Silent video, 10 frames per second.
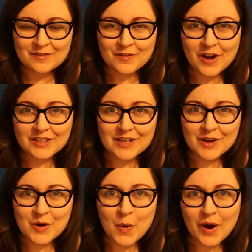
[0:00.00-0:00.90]
find her
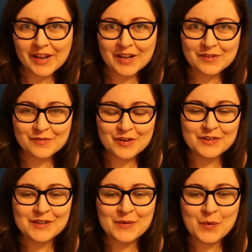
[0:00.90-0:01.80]
quite a
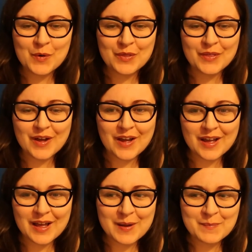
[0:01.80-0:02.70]
confusing author,
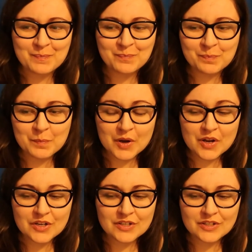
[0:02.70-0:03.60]

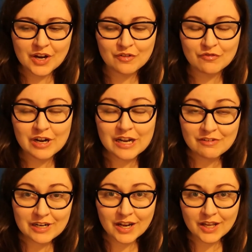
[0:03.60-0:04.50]
because I really,
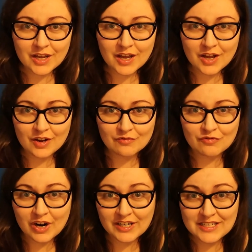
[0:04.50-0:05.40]
really like her
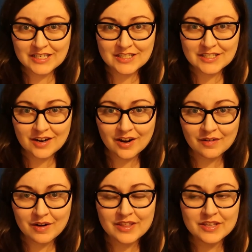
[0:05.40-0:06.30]
writing
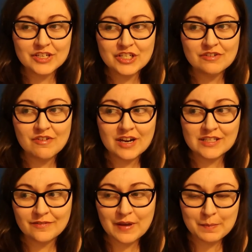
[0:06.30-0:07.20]
style. I think she
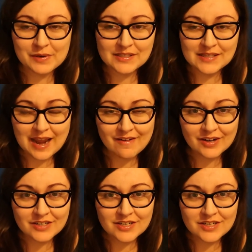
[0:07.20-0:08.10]
writes fabulous
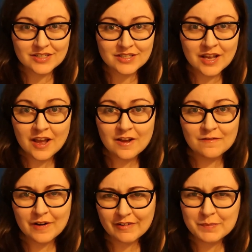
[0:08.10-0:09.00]
characters,
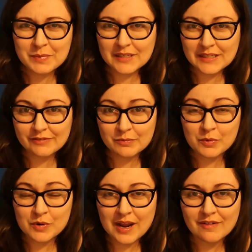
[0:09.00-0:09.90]
very
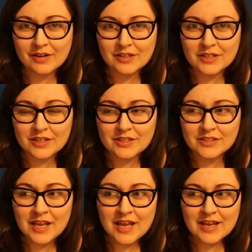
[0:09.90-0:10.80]
believable
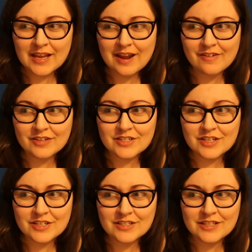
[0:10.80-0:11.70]
characters,
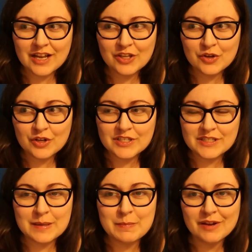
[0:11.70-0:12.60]
characters that you can
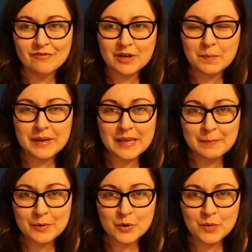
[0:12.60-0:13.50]
see being real
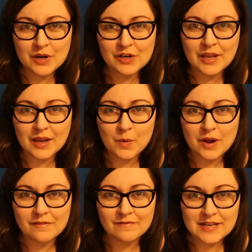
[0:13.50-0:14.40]
people and you get
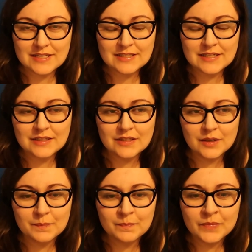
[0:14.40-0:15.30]
quite invested in
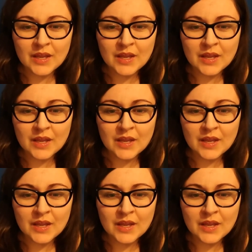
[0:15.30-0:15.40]
them.